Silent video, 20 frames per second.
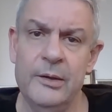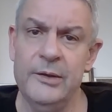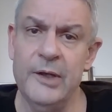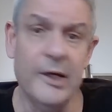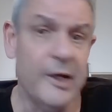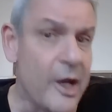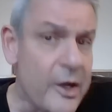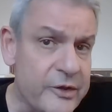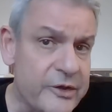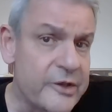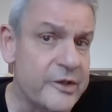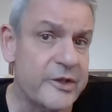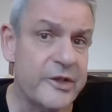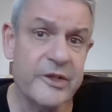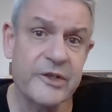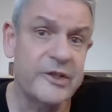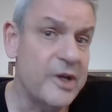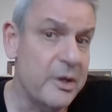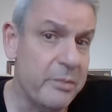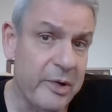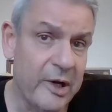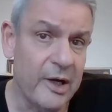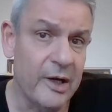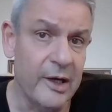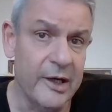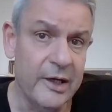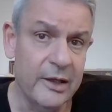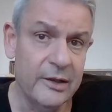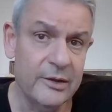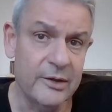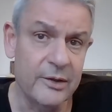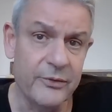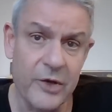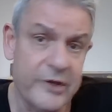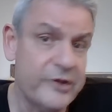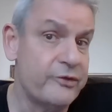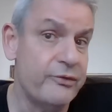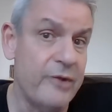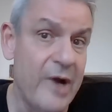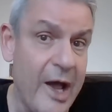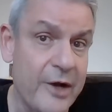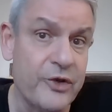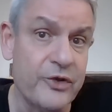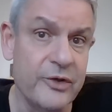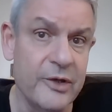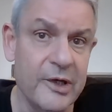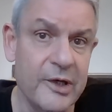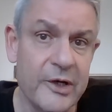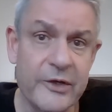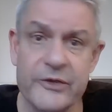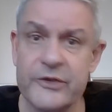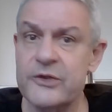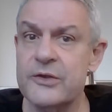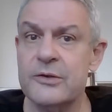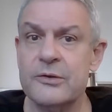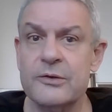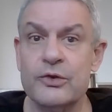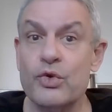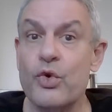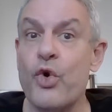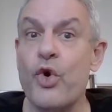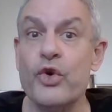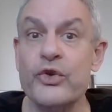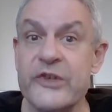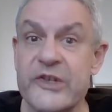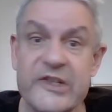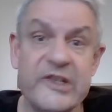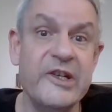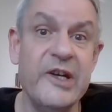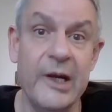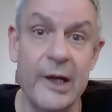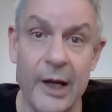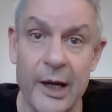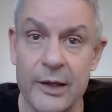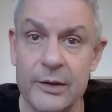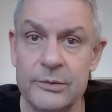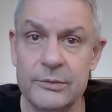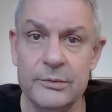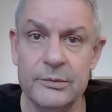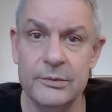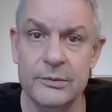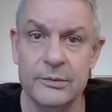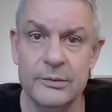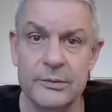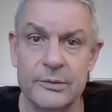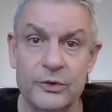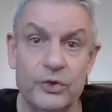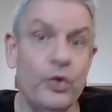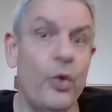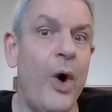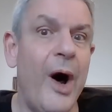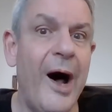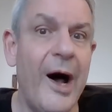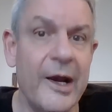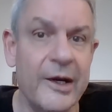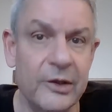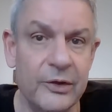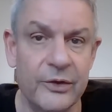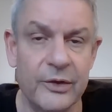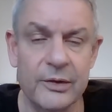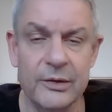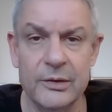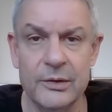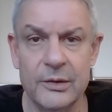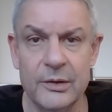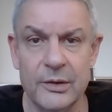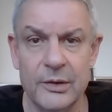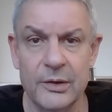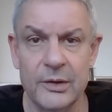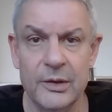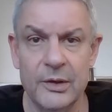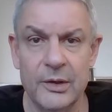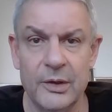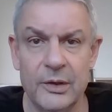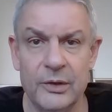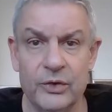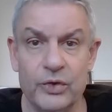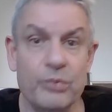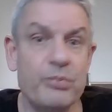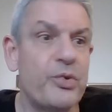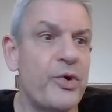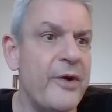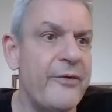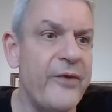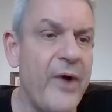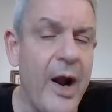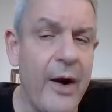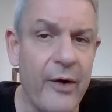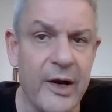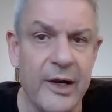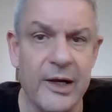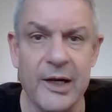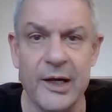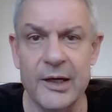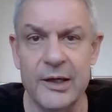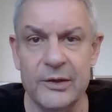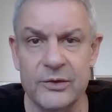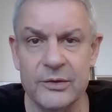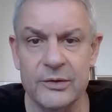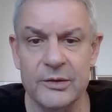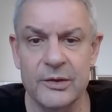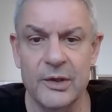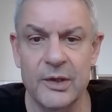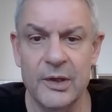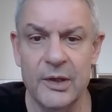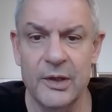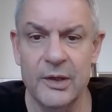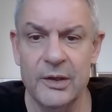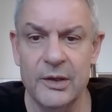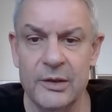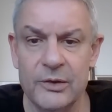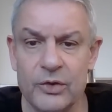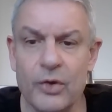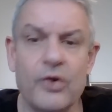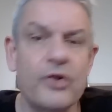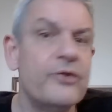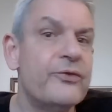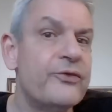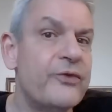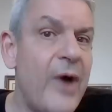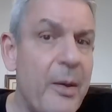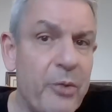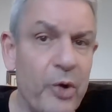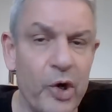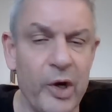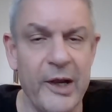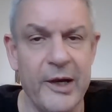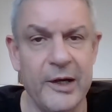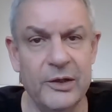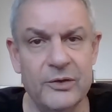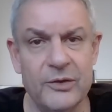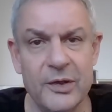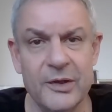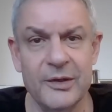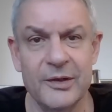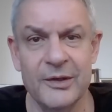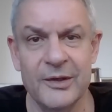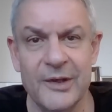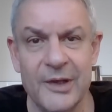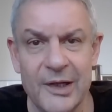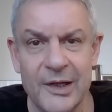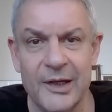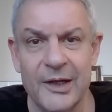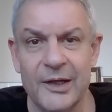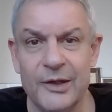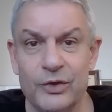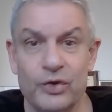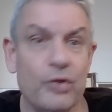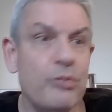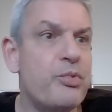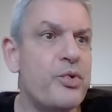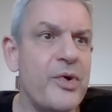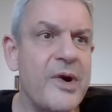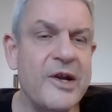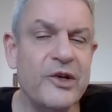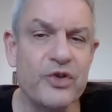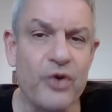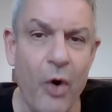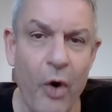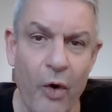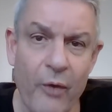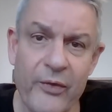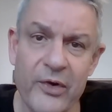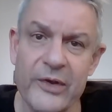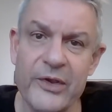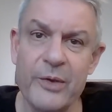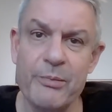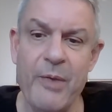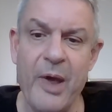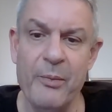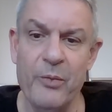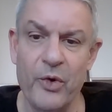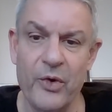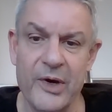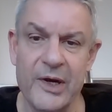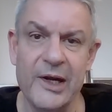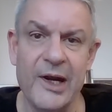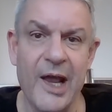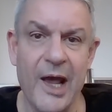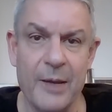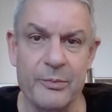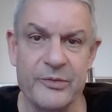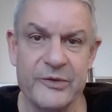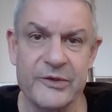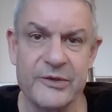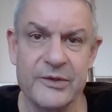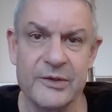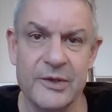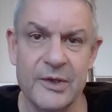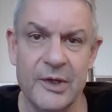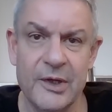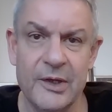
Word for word: The narcissist typically, the first reaction is to conceal, to hide, to prevaricate, to confabulate, to bridge over the memory gaps,